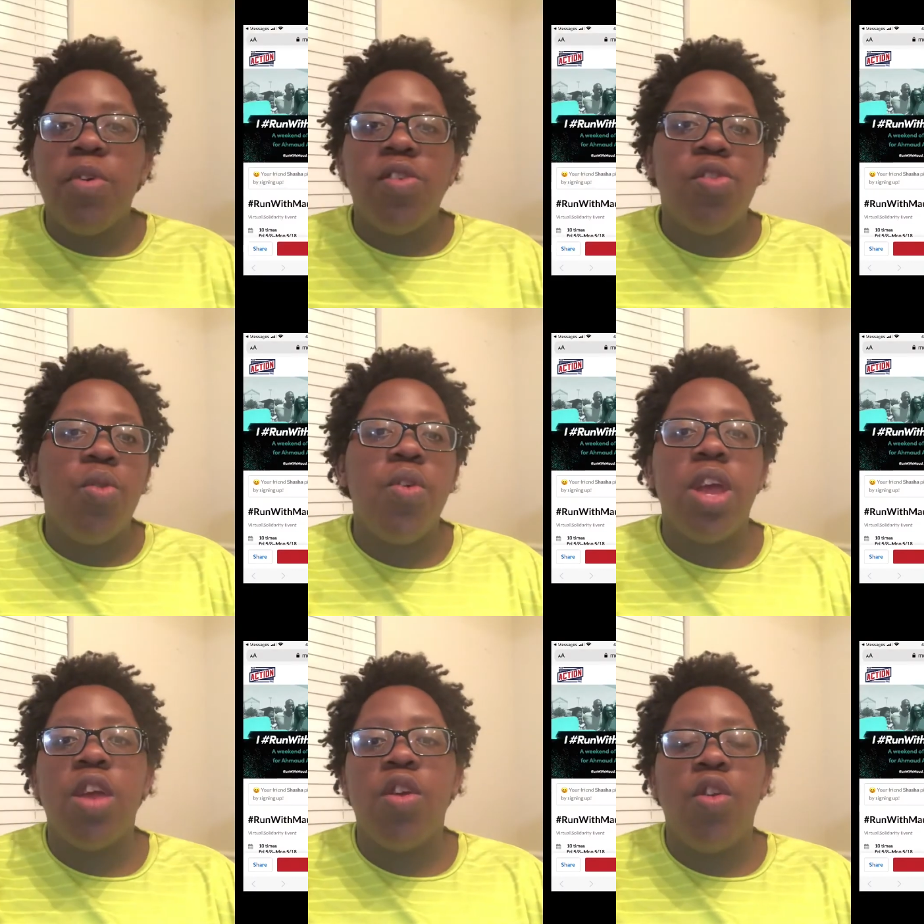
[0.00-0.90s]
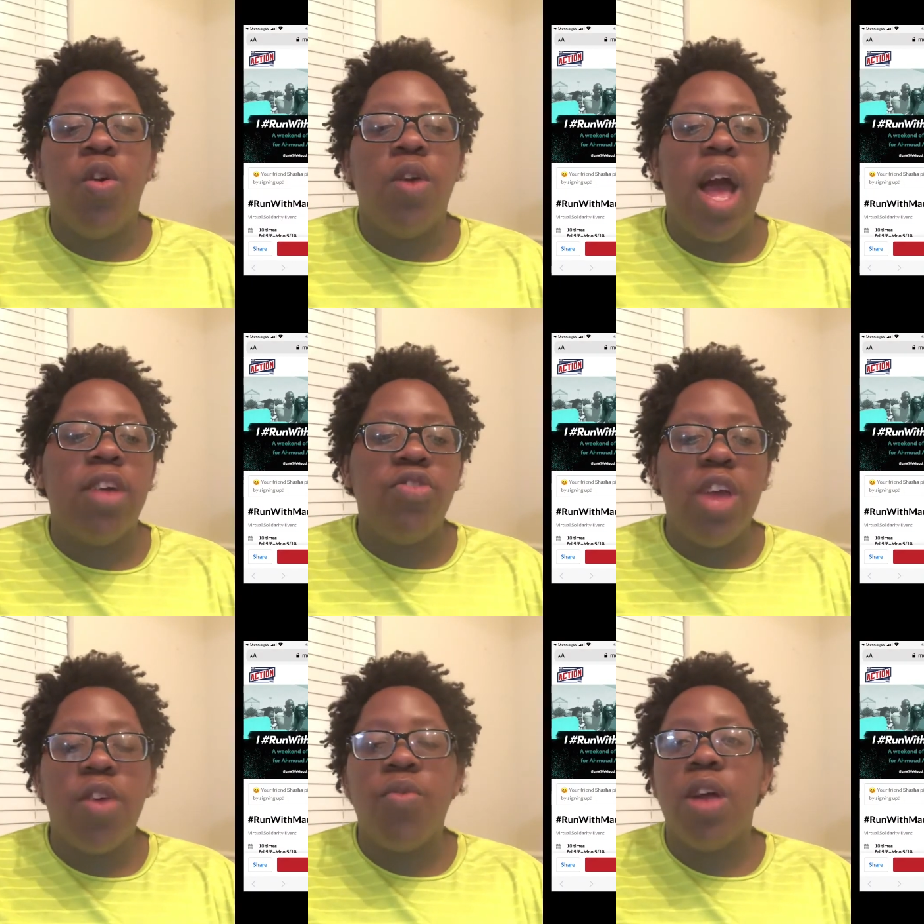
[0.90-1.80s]
story, you know,
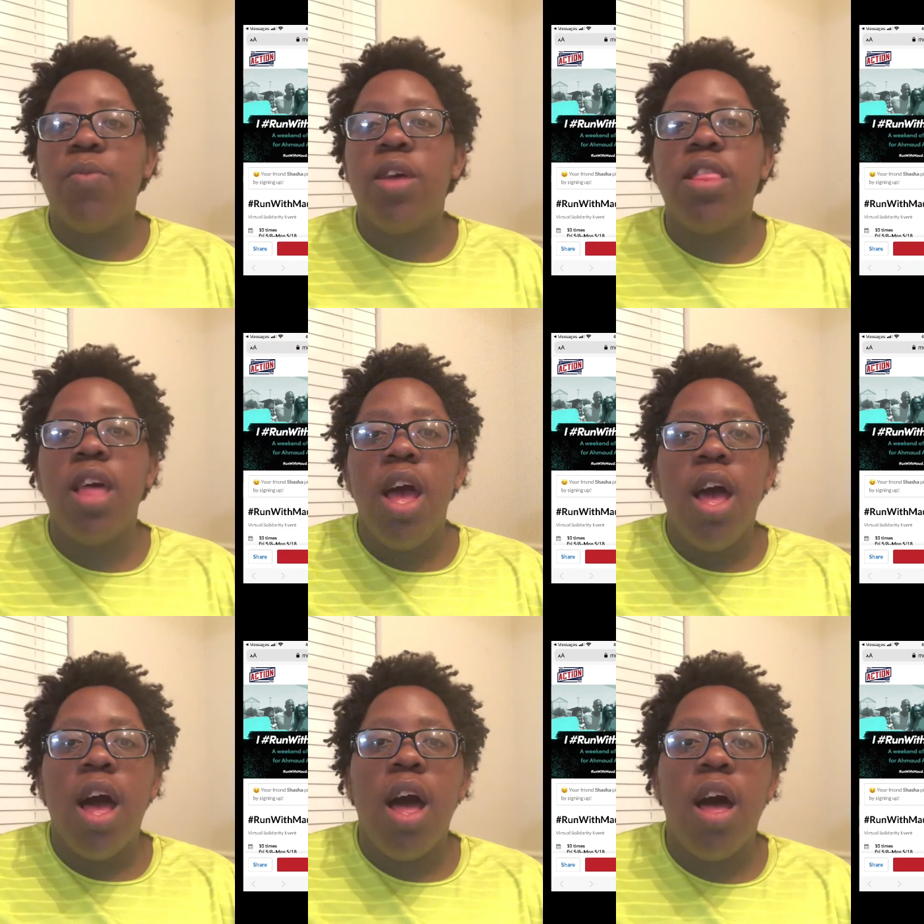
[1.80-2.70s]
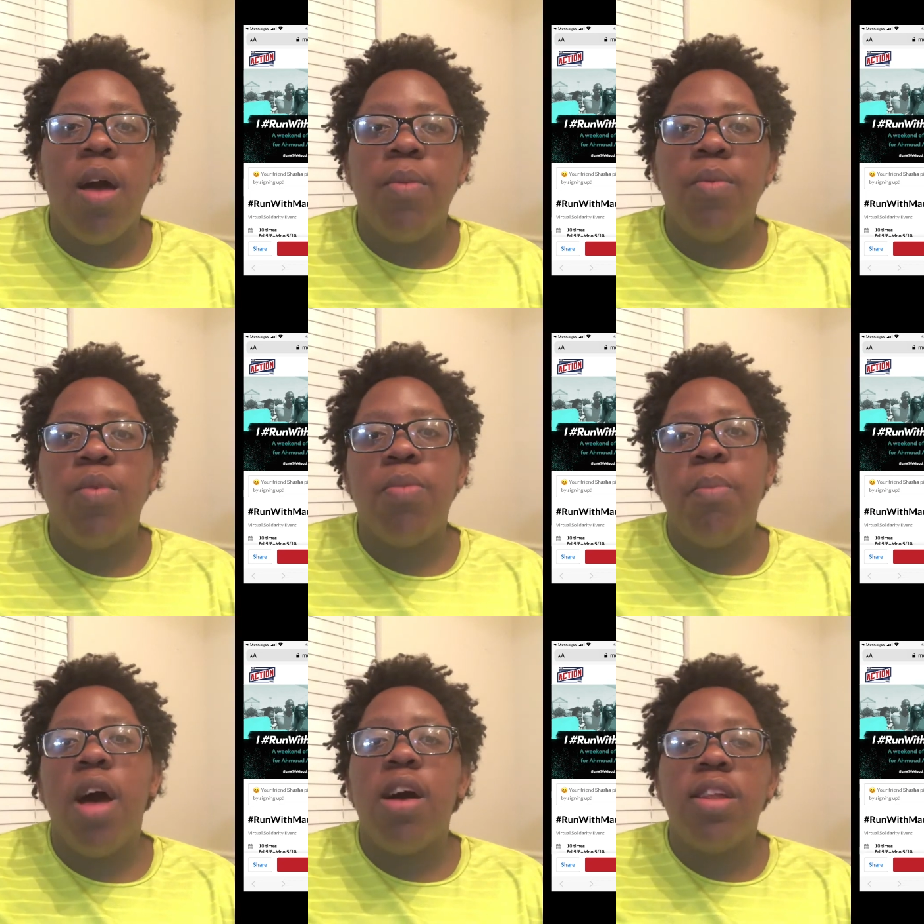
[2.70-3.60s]
hashtag run with, um, with
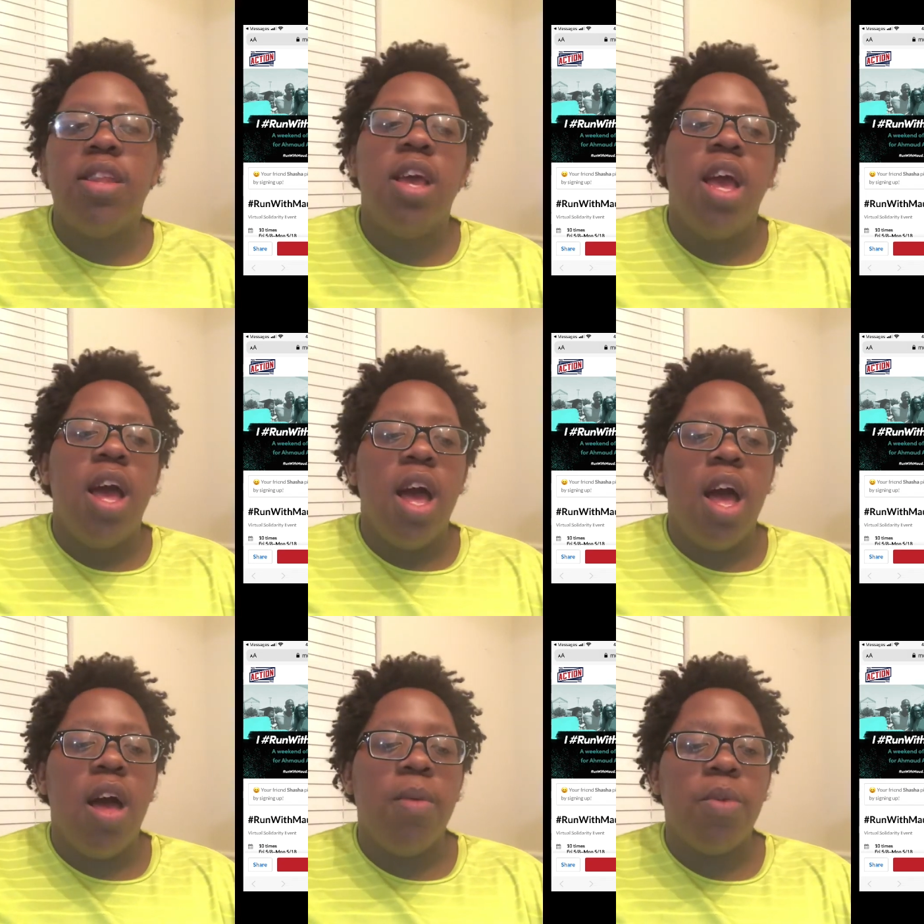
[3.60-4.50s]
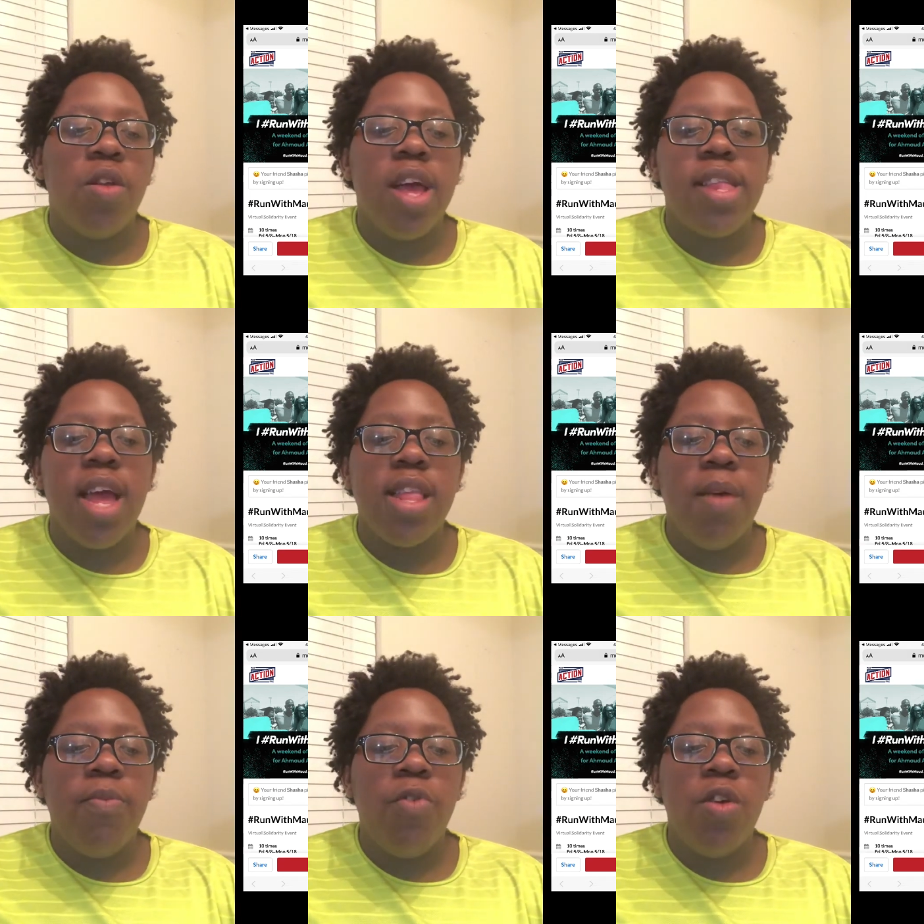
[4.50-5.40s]
Maud. Um, you know, I signed
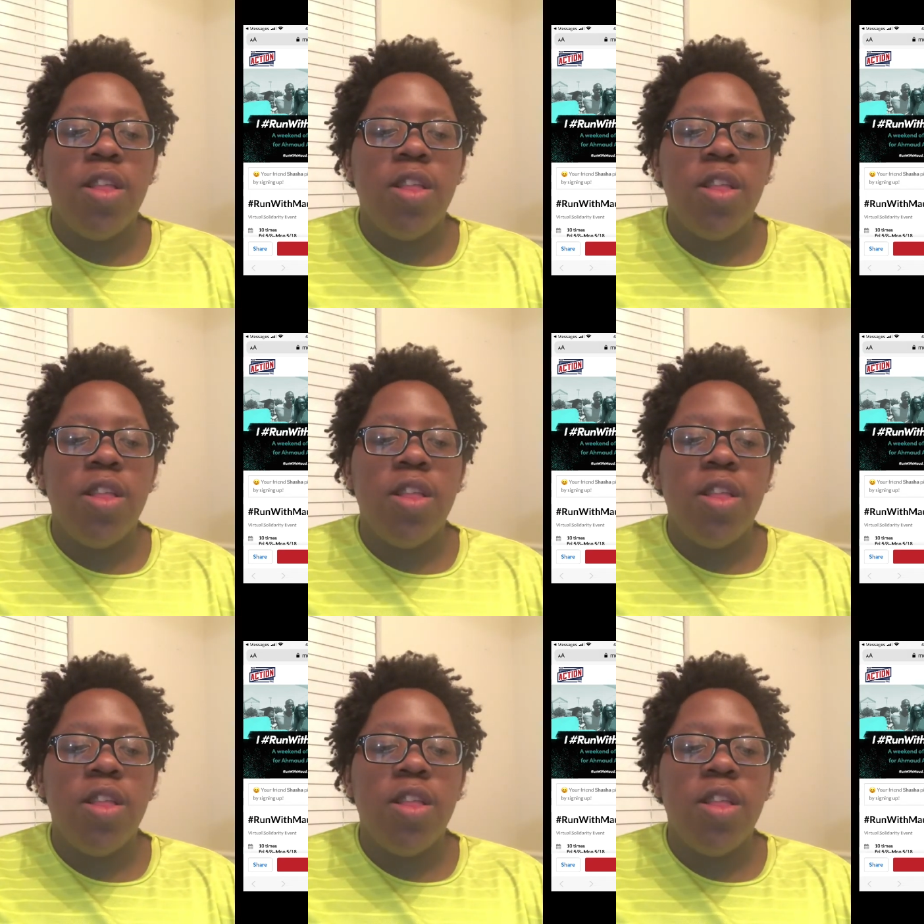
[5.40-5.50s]
up for